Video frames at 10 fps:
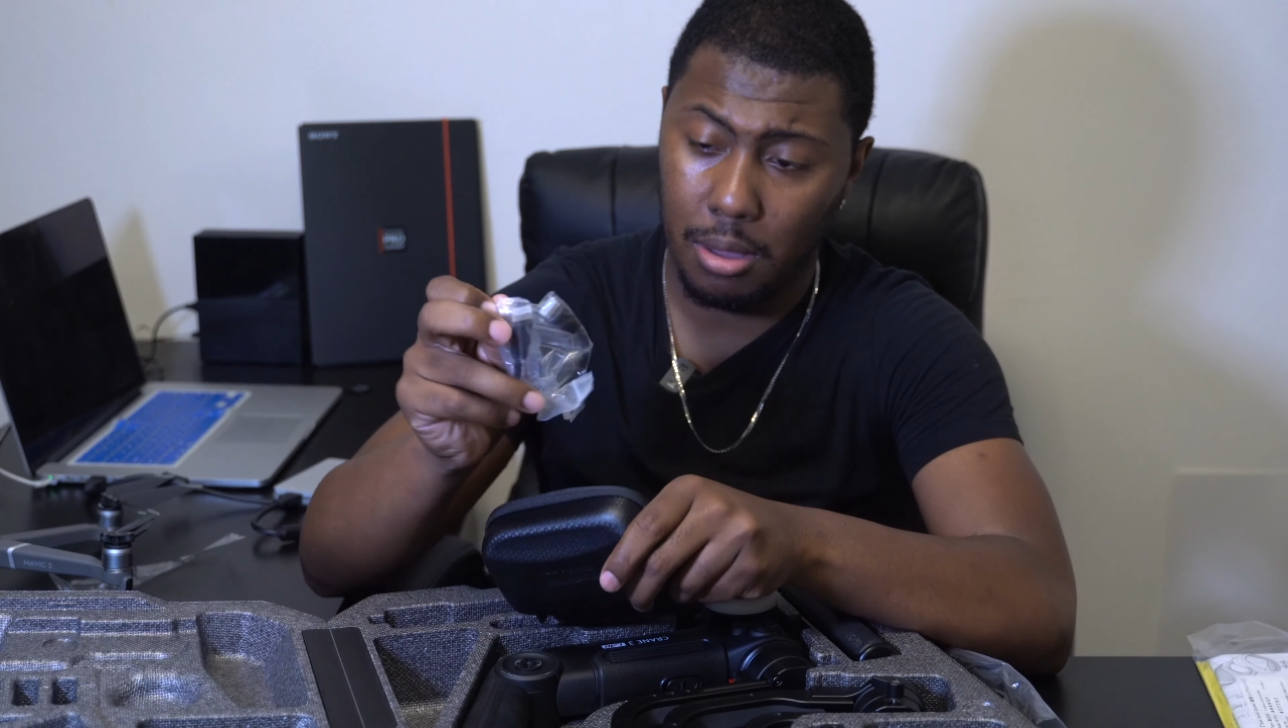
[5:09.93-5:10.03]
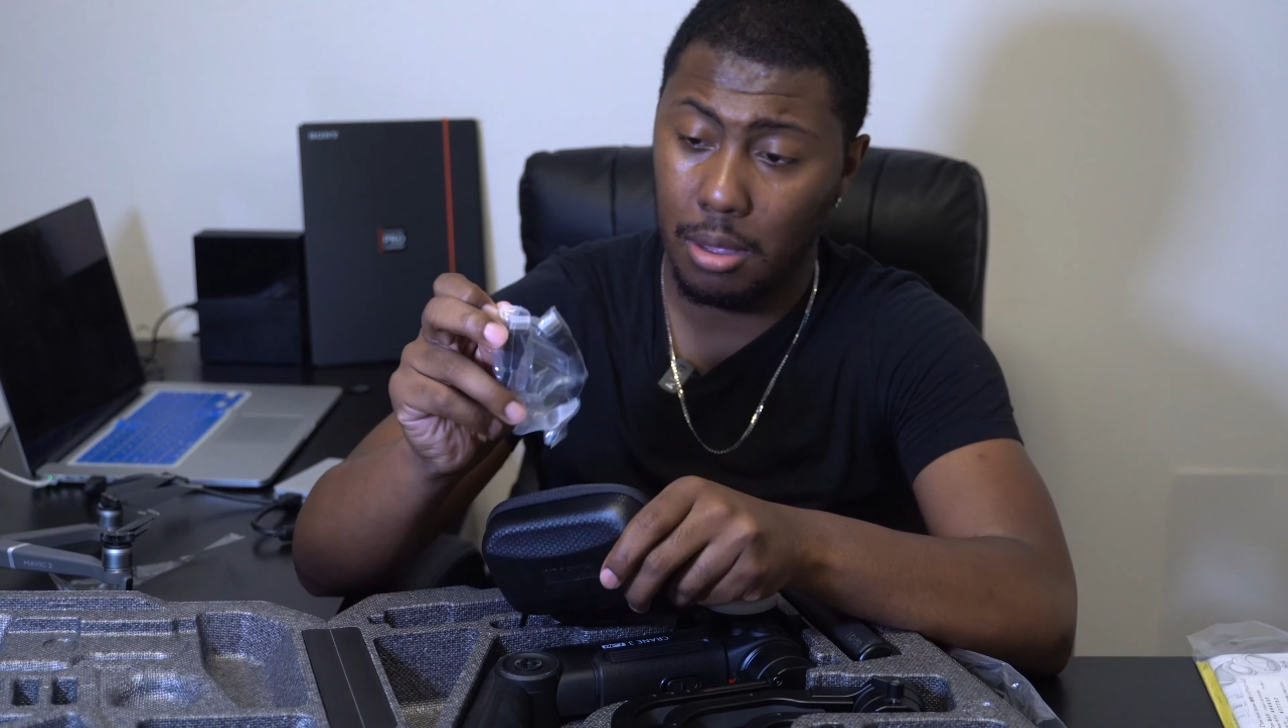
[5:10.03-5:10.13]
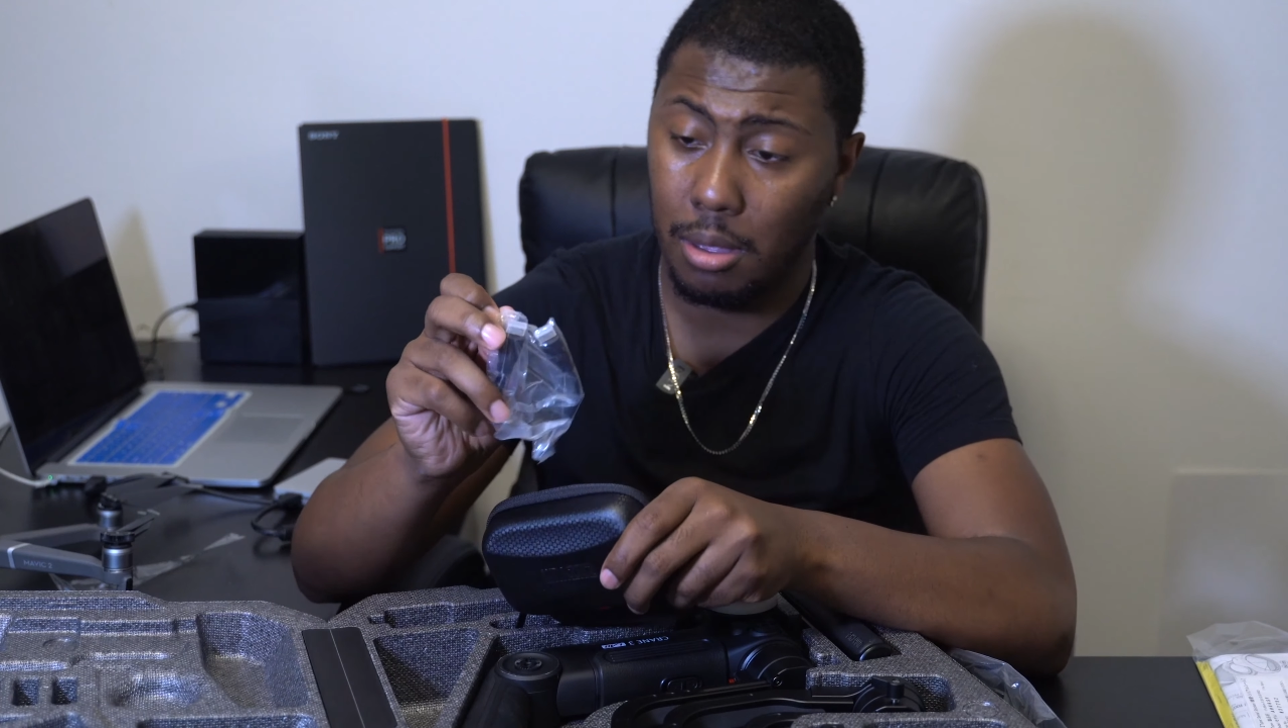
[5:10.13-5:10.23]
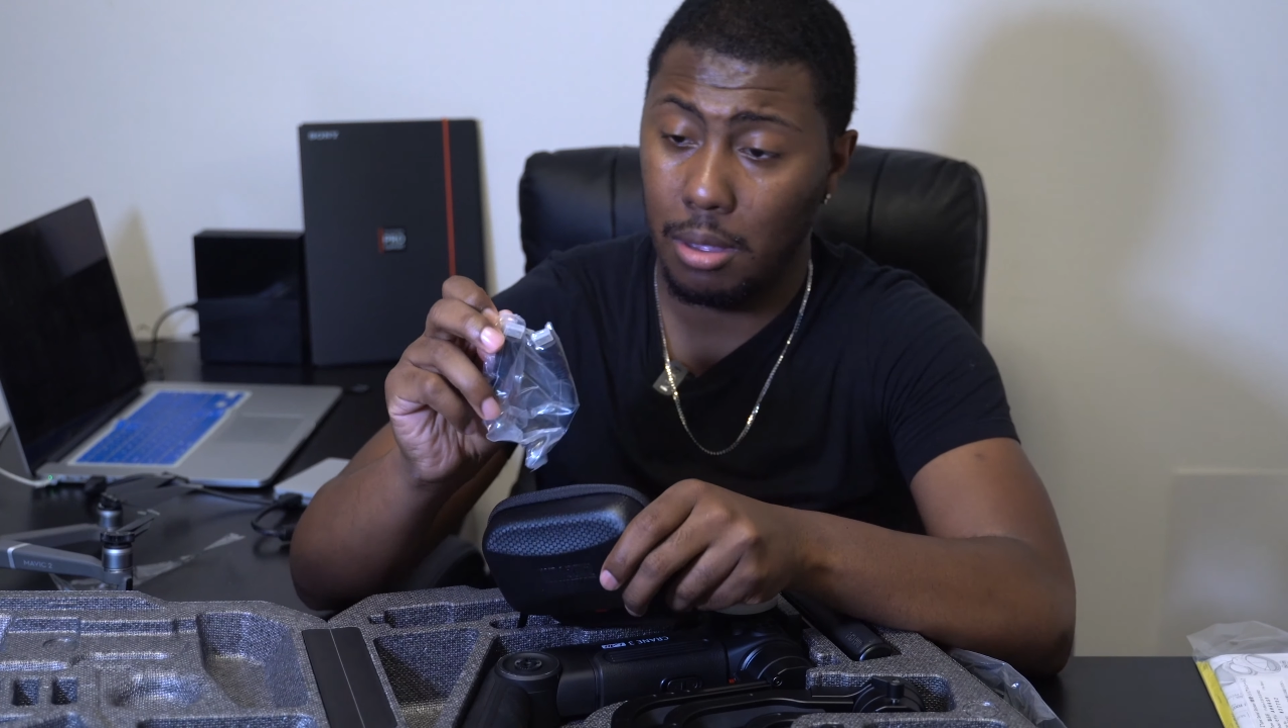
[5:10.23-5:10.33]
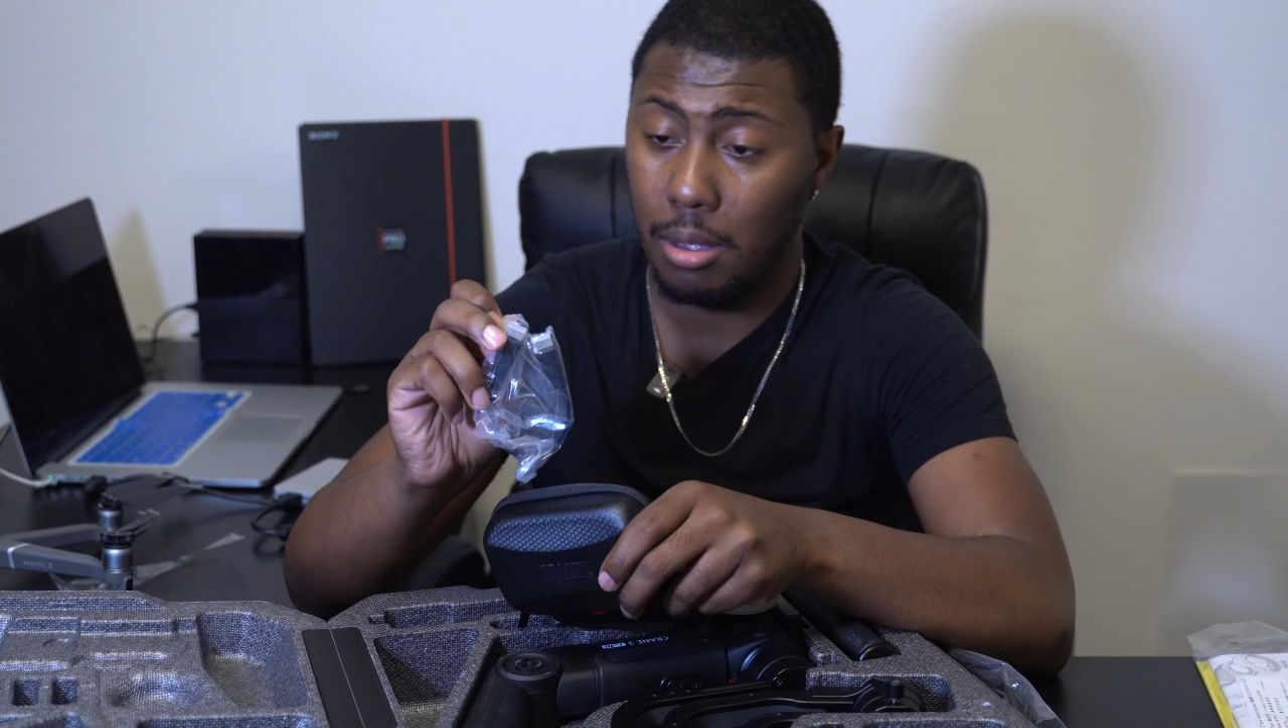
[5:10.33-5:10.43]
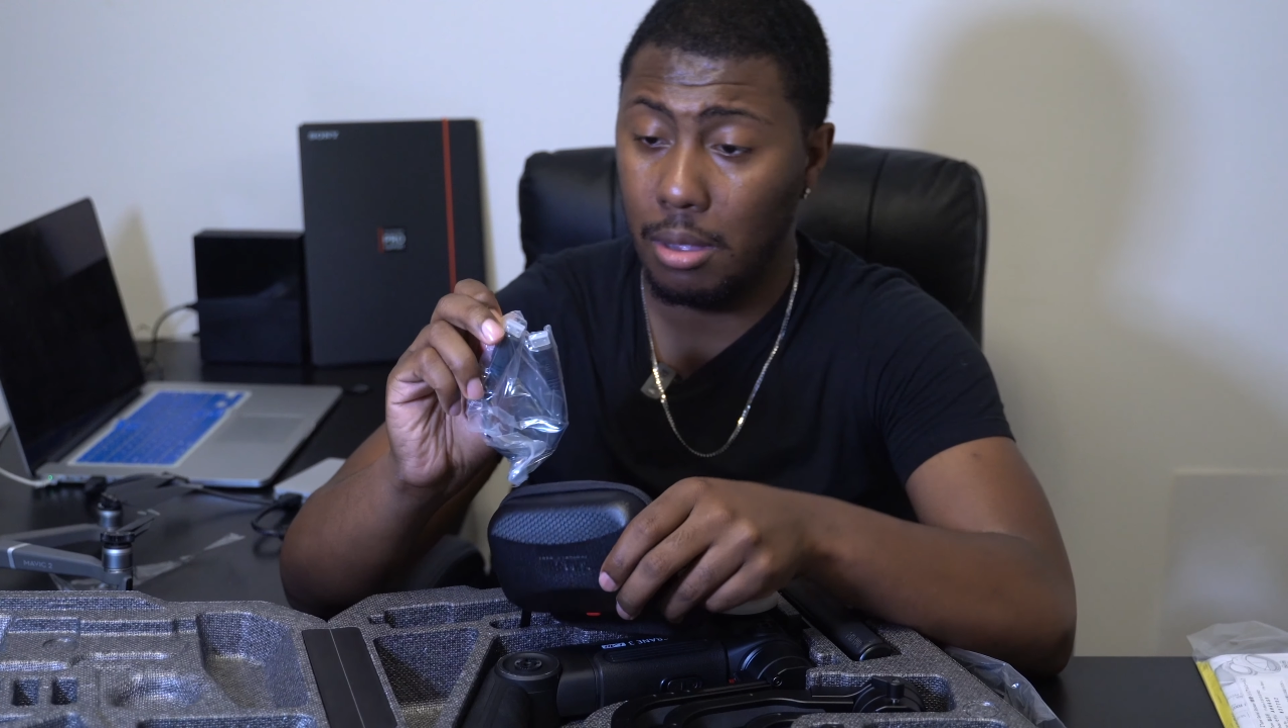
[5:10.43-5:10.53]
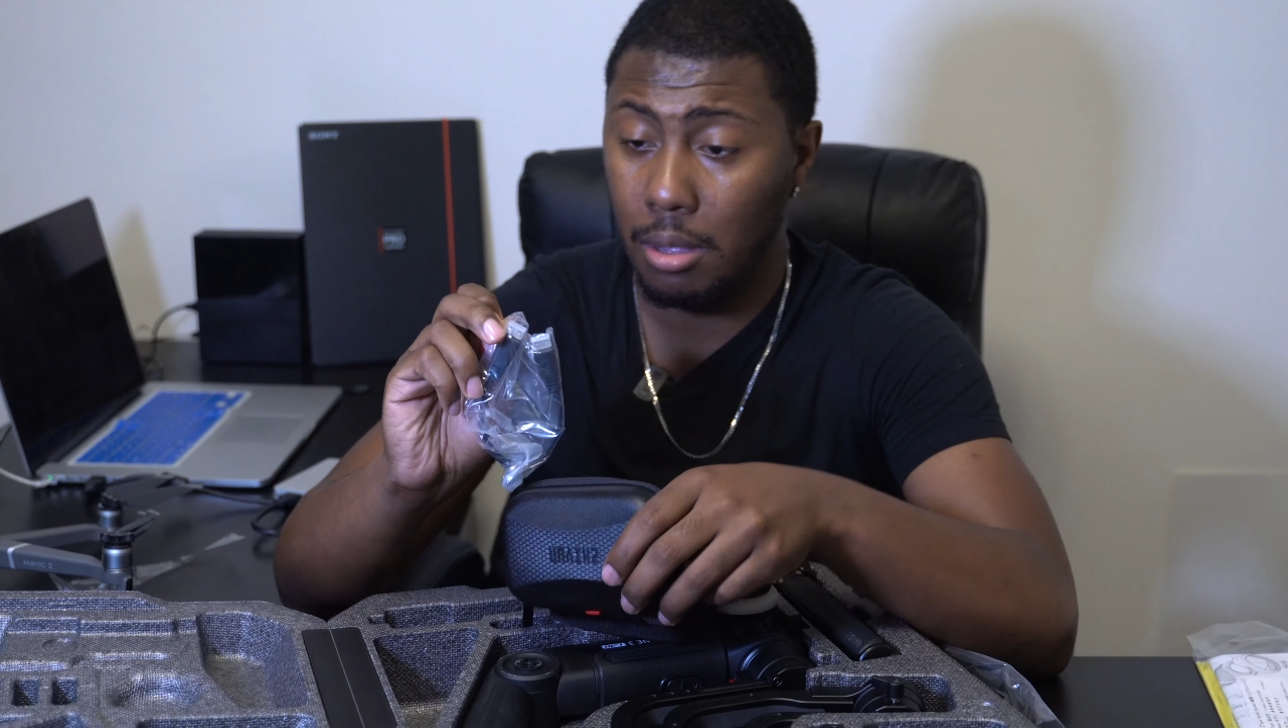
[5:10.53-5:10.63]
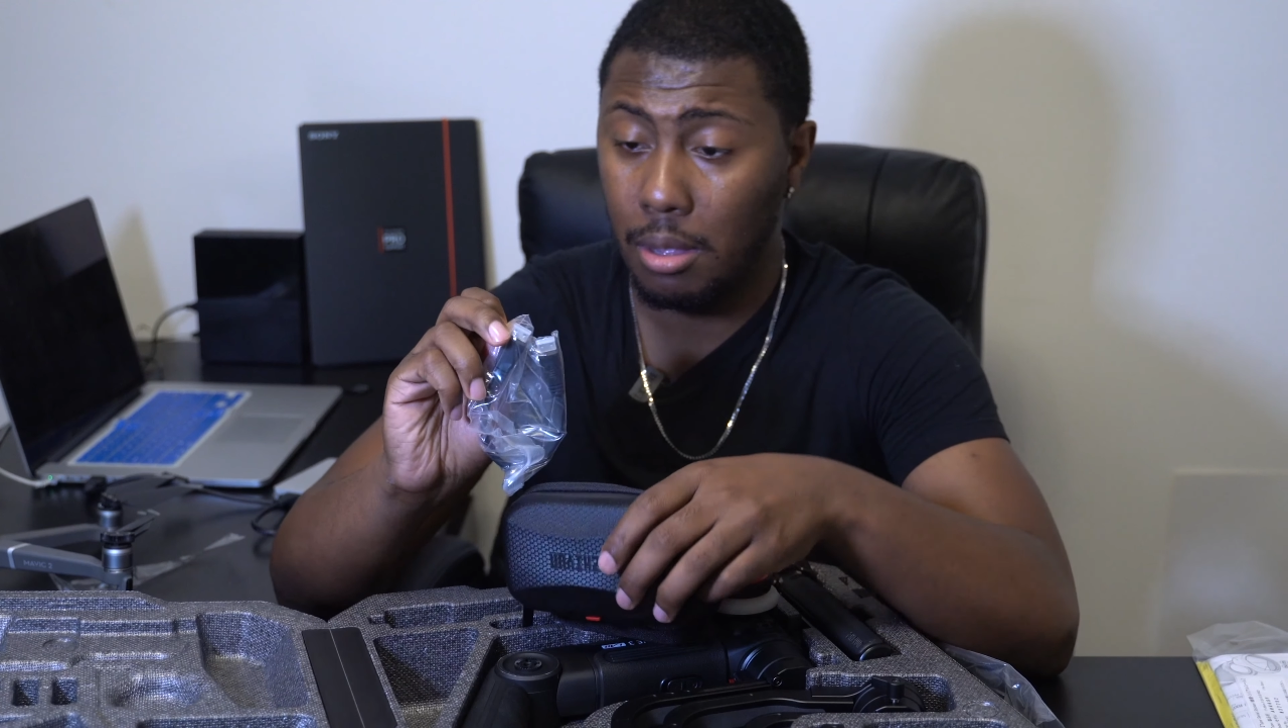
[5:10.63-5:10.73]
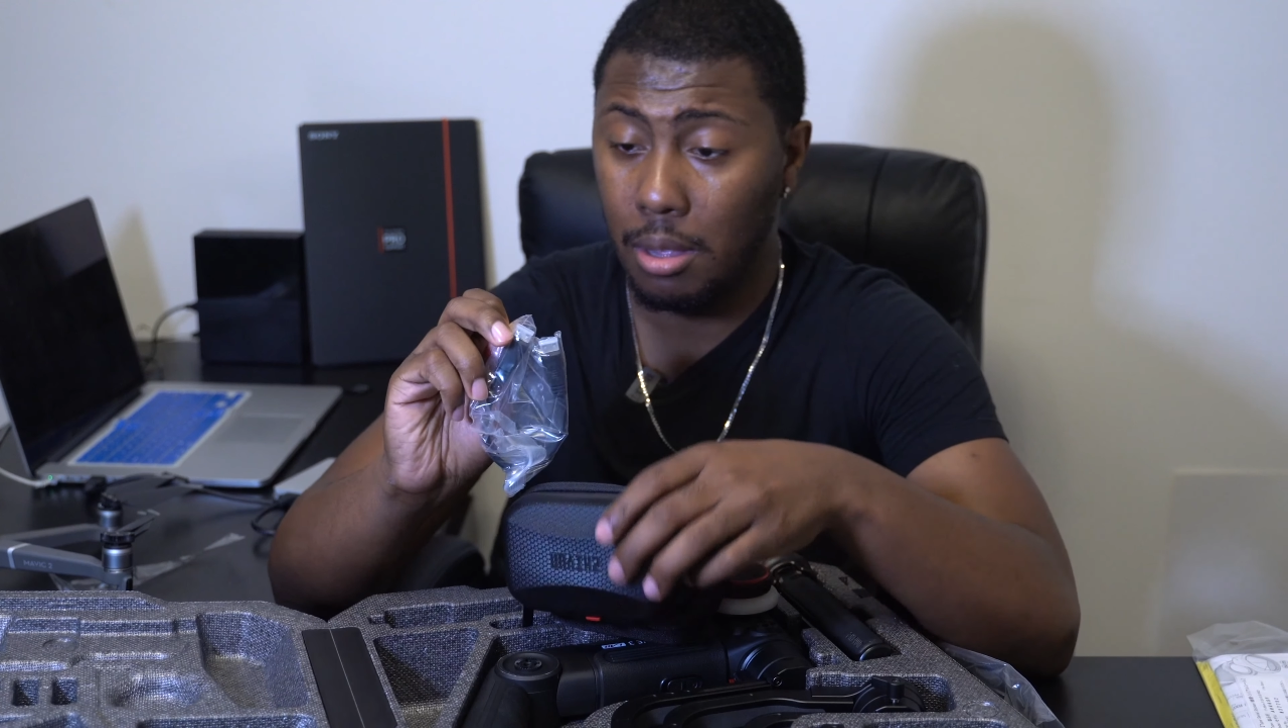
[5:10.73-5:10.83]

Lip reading: dun.